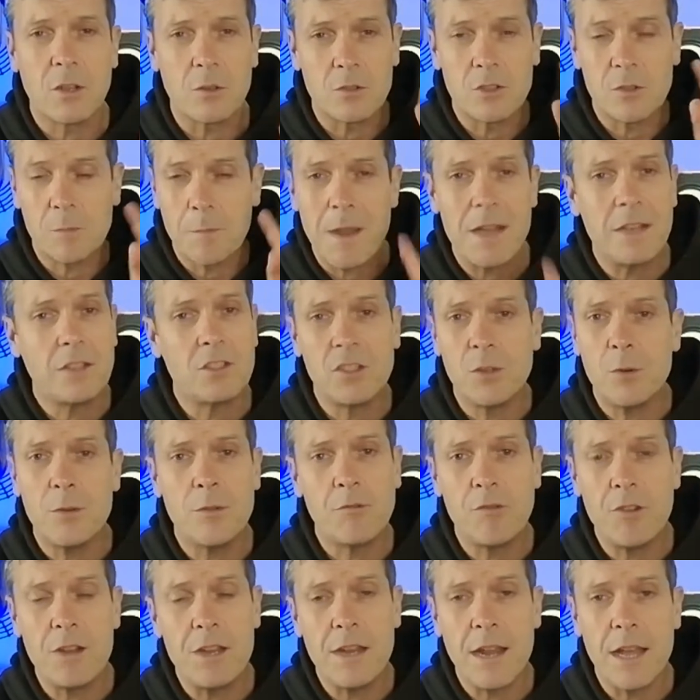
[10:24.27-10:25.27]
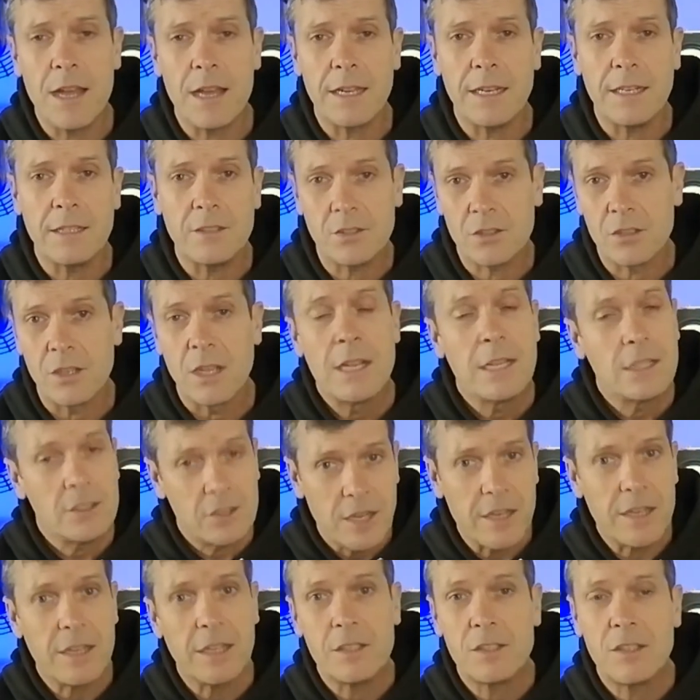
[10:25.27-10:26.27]
So spend two or three nights,
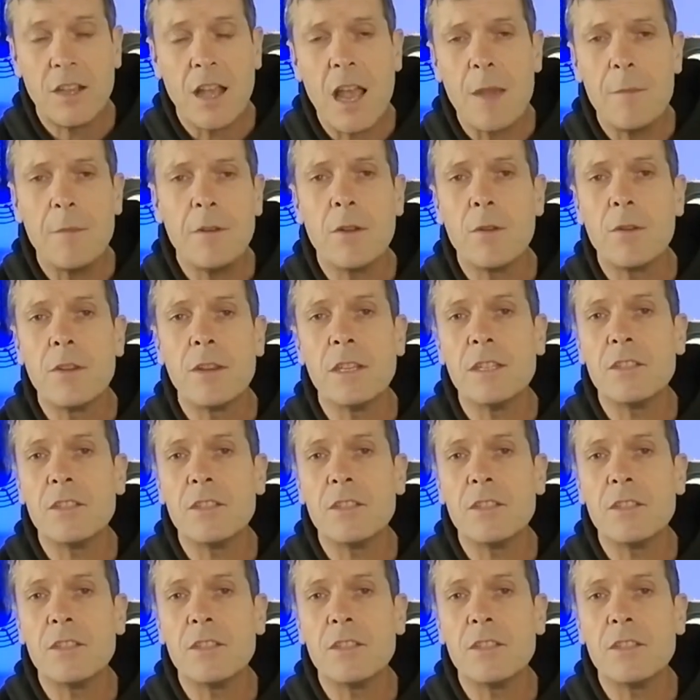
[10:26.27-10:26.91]
take your time. You know,